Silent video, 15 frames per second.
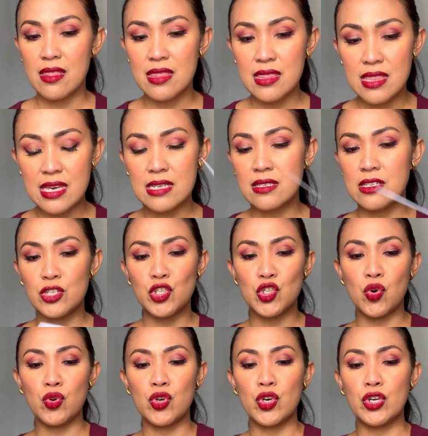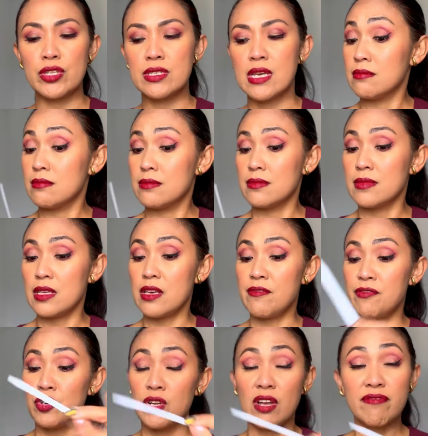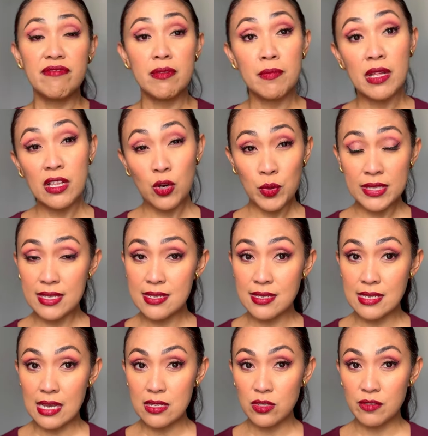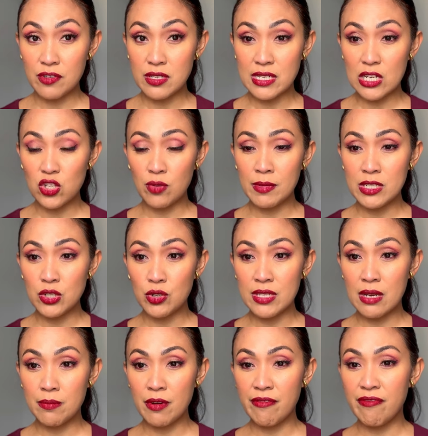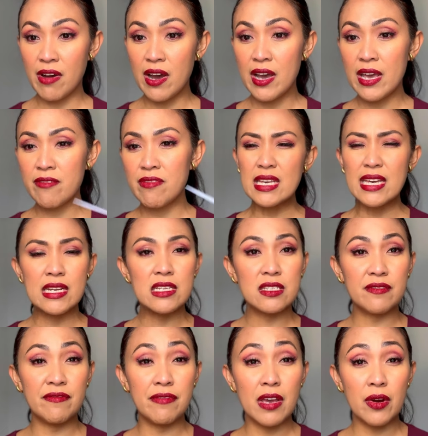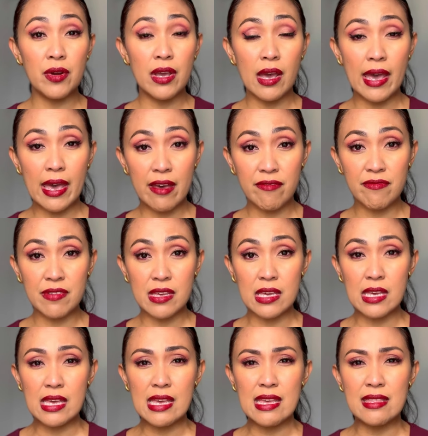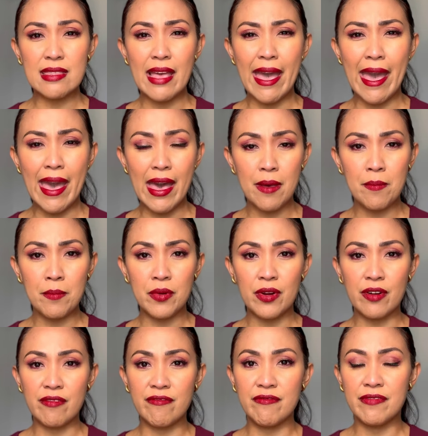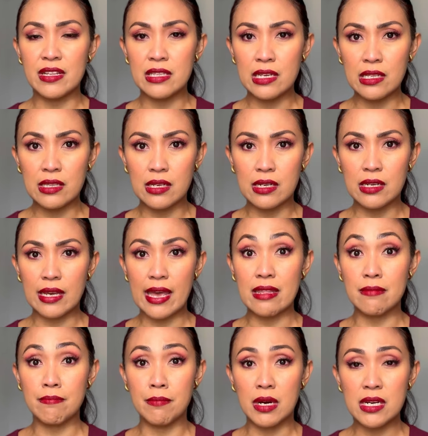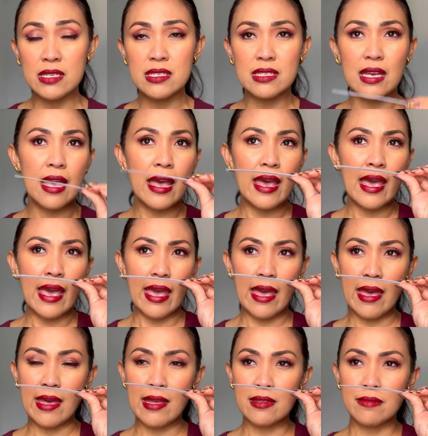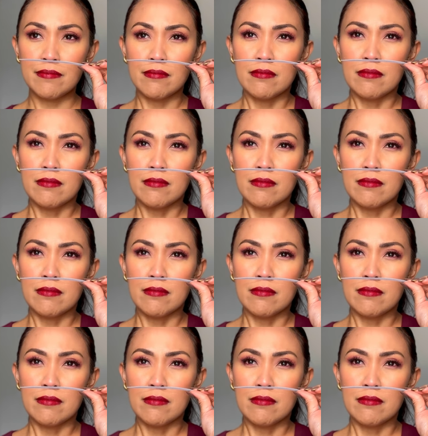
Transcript: this is so good. If you're not familiar with the scent of Rosendo Mateu number five, it is very heavy in amber, vanilla, and musk. And,